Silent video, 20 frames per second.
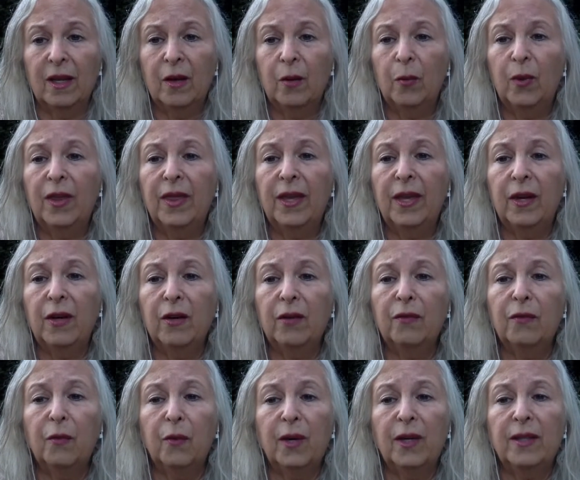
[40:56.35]
with inner
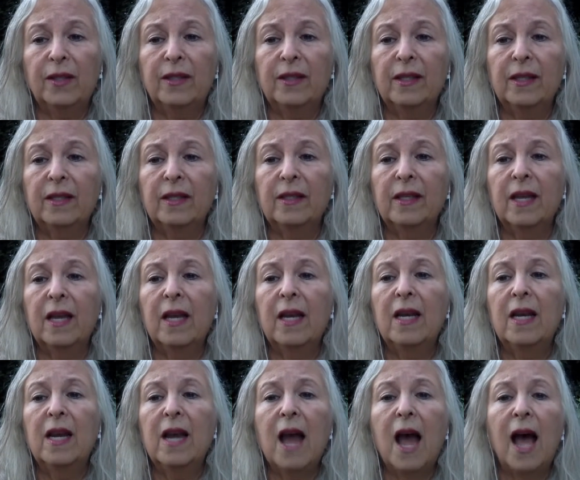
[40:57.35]
voices
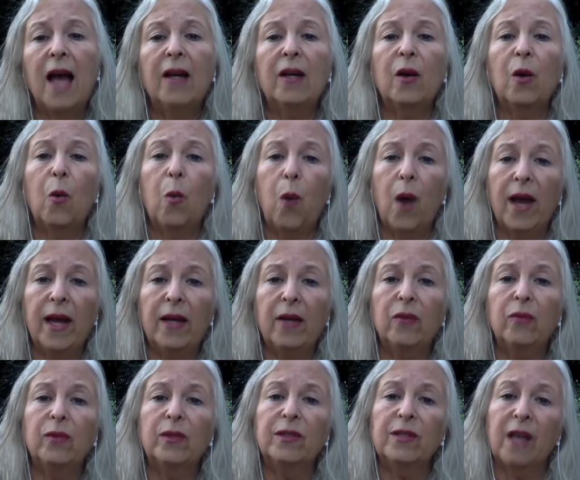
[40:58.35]
not quite
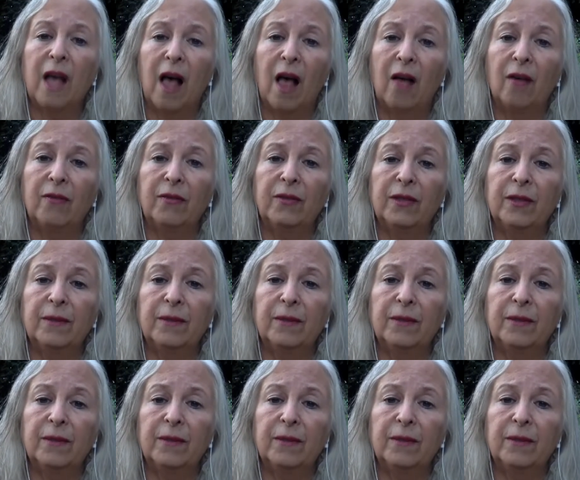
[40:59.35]
resolved,